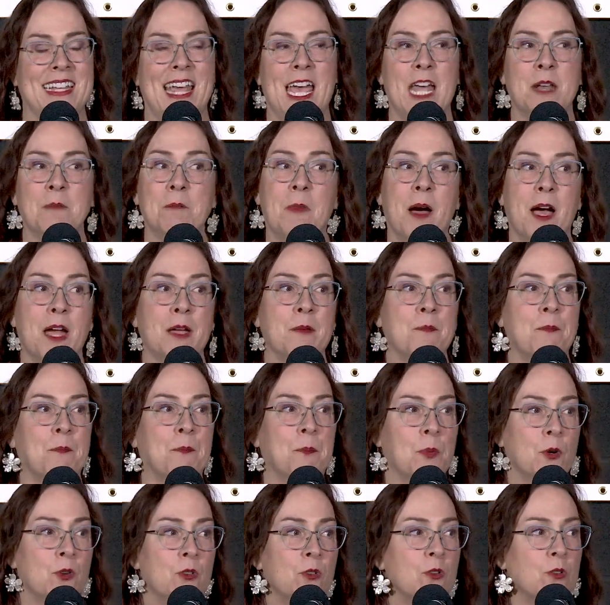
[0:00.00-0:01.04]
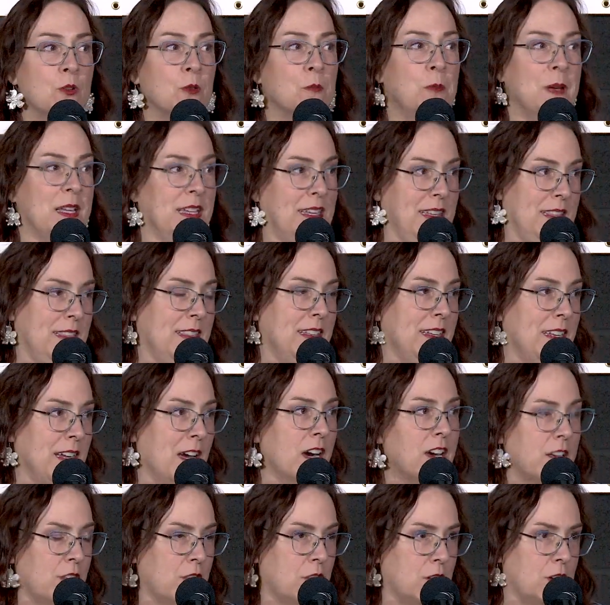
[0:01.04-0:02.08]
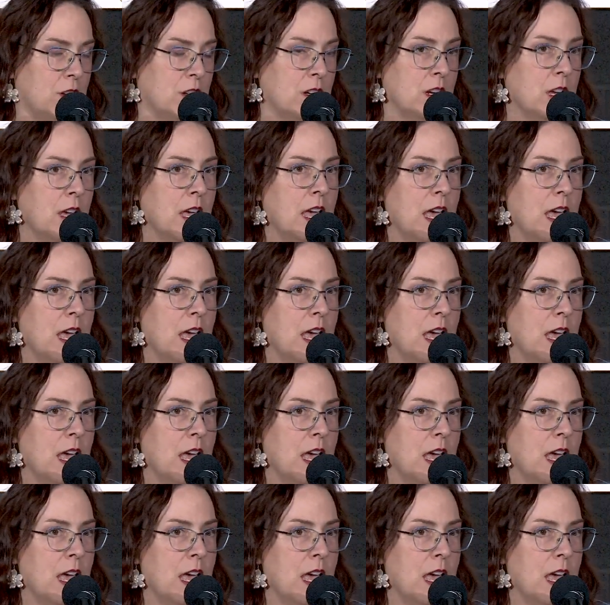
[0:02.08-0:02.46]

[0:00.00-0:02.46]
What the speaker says: and my boob in the other,